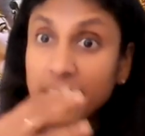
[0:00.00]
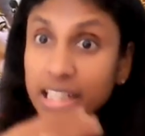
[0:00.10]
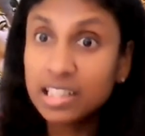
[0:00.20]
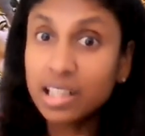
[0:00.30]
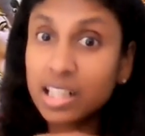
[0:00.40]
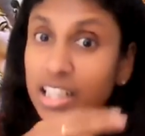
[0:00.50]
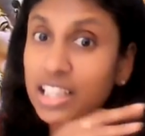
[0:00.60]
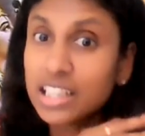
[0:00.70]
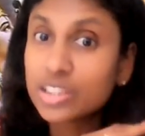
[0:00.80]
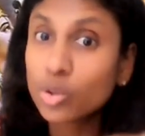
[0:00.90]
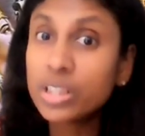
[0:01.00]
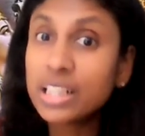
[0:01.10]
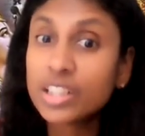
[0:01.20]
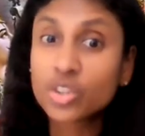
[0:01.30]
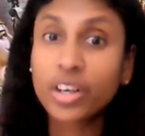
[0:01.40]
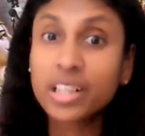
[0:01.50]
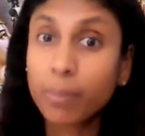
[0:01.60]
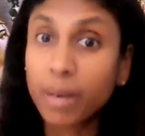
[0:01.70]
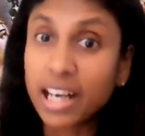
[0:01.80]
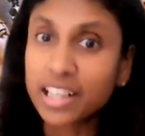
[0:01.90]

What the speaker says: internally he's only destroyed the bad.